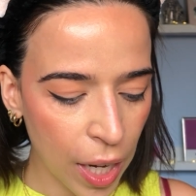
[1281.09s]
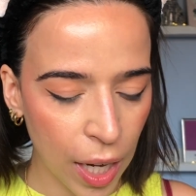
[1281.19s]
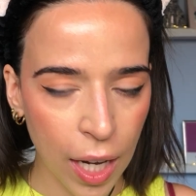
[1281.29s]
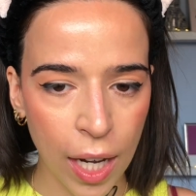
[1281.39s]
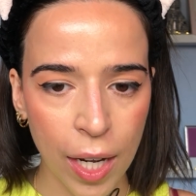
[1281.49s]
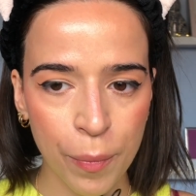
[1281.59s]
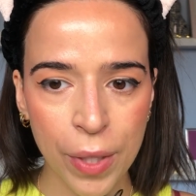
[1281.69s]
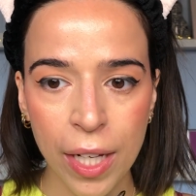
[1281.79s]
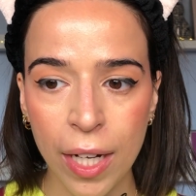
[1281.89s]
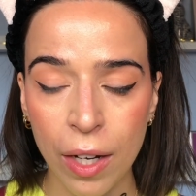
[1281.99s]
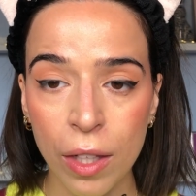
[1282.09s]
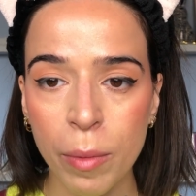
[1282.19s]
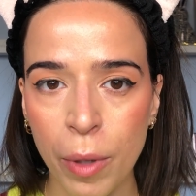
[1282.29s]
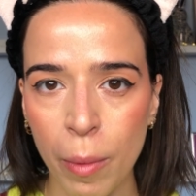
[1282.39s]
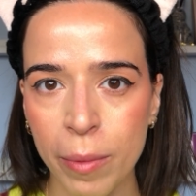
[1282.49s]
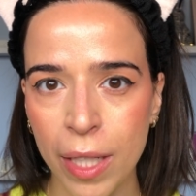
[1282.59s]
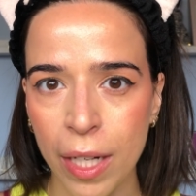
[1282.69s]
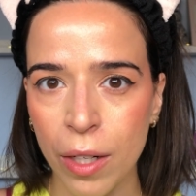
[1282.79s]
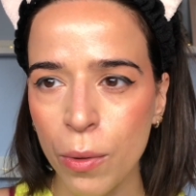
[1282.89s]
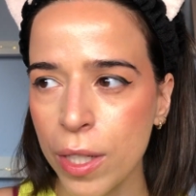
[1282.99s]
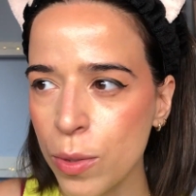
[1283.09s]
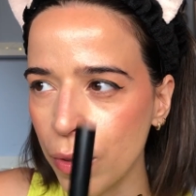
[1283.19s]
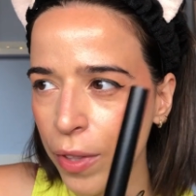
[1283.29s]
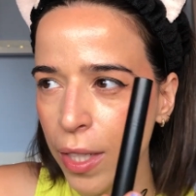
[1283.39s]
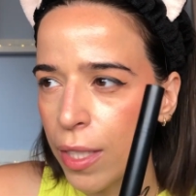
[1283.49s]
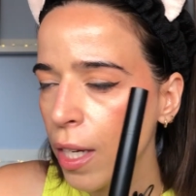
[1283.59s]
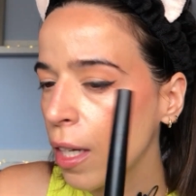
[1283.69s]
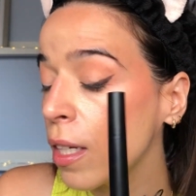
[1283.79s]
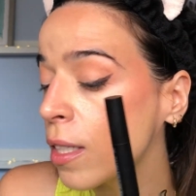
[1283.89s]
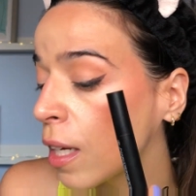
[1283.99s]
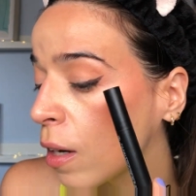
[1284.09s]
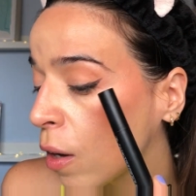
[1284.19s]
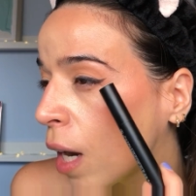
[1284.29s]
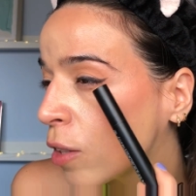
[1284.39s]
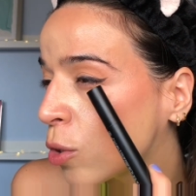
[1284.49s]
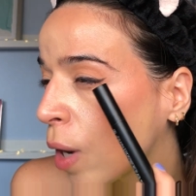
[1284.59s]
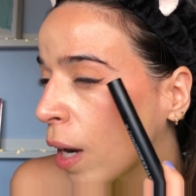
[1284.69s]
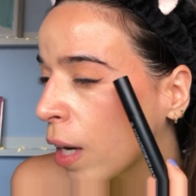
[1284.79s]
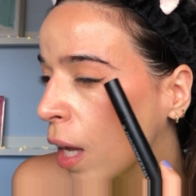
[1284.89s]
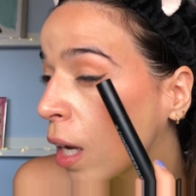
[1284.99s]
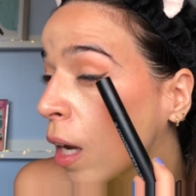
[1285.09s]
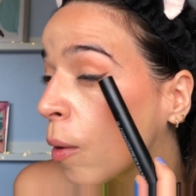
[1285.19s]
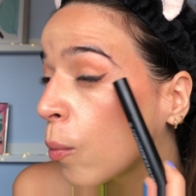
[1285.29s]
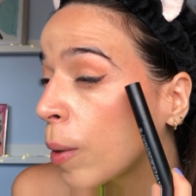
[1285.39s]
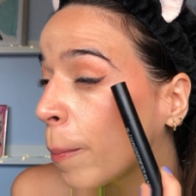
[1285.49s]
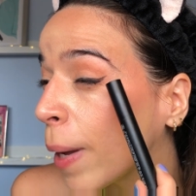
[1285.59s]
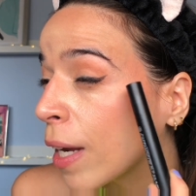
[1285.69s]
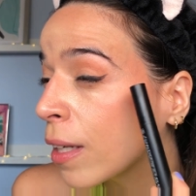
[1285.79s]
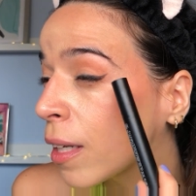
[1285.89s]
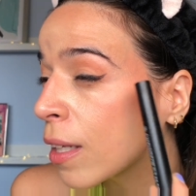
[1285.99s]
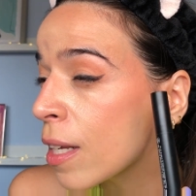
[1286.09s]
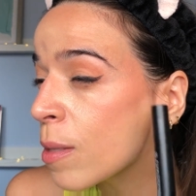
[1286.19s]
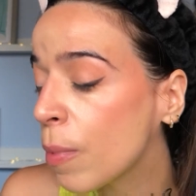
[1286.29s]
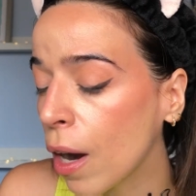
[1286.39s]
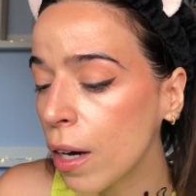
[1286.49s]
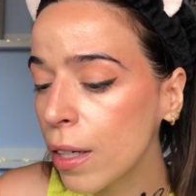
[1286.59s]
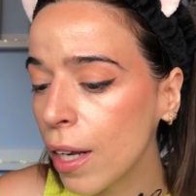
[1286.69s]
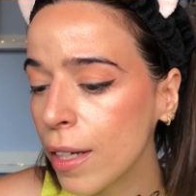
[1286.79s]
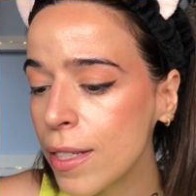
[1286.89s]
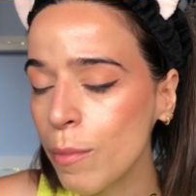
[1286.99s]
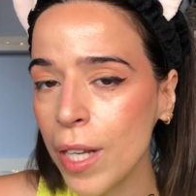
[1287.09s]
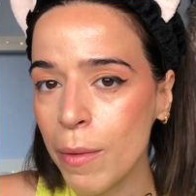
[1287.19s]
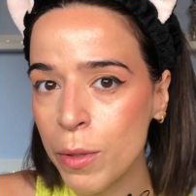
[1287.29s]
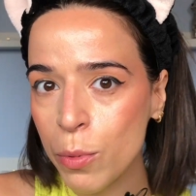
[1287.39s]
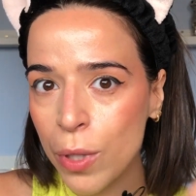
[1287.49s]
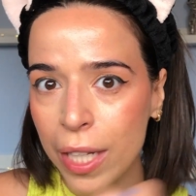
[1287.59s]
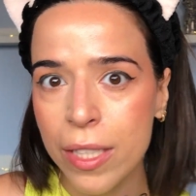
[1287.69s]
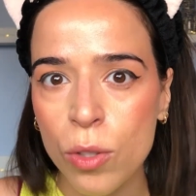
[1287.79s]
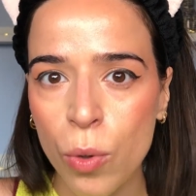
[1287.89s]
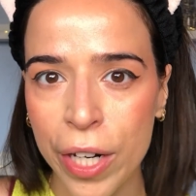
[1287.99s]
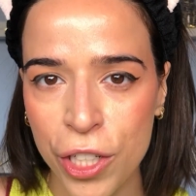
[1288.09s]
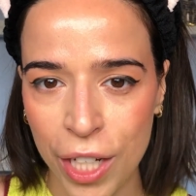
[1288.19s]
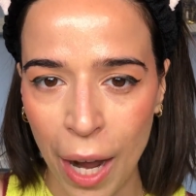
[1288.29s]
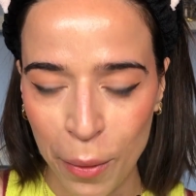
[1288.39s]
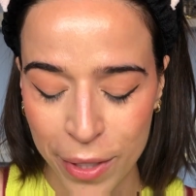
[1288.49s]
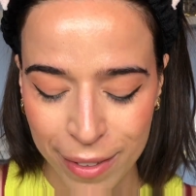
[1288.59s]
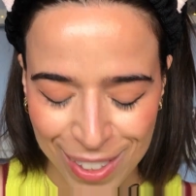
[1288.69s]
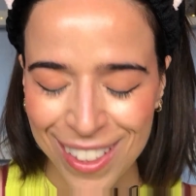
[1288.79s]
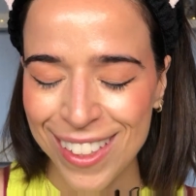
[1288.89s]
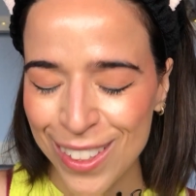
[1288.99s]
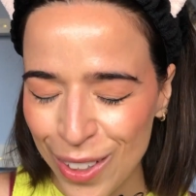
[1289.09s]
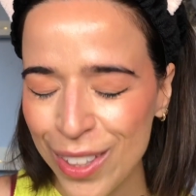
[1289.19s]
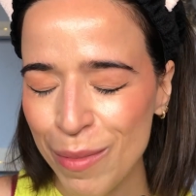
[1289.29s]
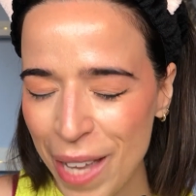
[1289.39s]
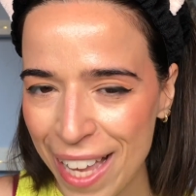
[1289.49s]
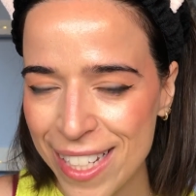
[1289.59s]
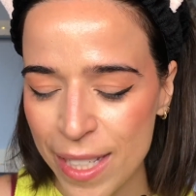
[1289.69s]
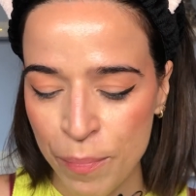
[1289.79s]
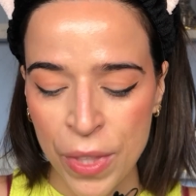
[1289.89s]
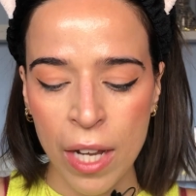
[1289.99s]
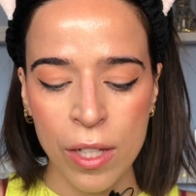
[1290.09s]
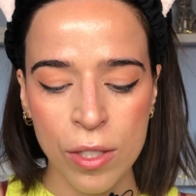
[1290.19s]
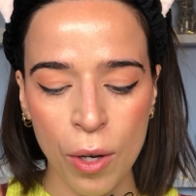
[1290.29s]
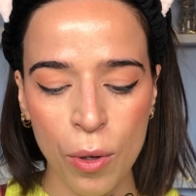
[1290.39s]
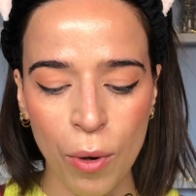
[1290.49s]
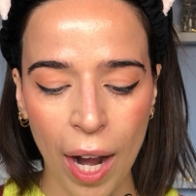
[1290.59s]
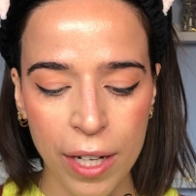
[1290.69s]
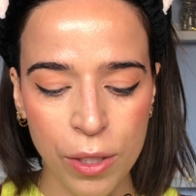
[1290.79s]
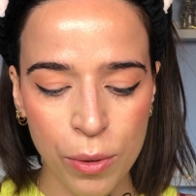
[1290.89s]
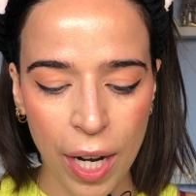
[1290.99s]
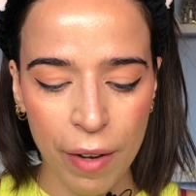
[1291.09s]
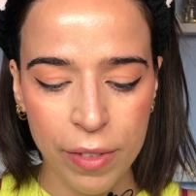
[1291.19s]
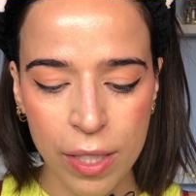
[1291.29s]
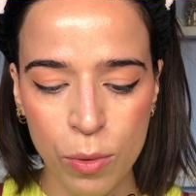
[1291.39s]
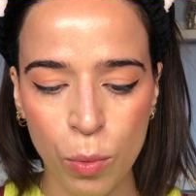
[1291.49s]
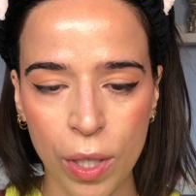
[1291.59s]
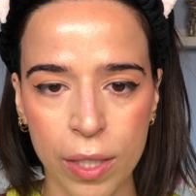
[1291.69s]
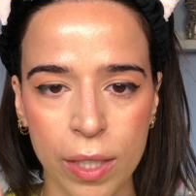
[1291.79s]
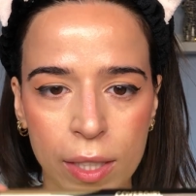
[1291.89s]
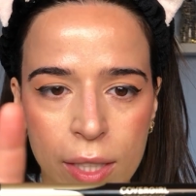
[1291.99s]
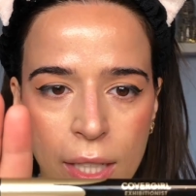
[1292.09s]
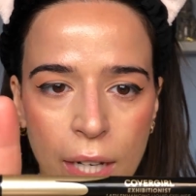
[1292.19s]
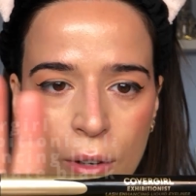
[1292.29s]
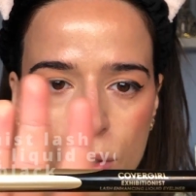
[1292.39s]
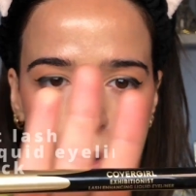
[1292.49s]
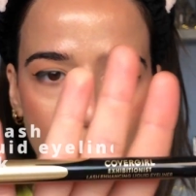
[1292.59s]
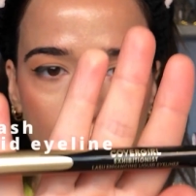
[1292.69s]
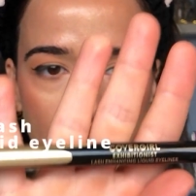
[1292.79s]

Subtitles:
And another problem that I noticed with this is that I tried like repainting this part, and sometimes it would like scratch it out. It's like not the best. So I do have this one that I also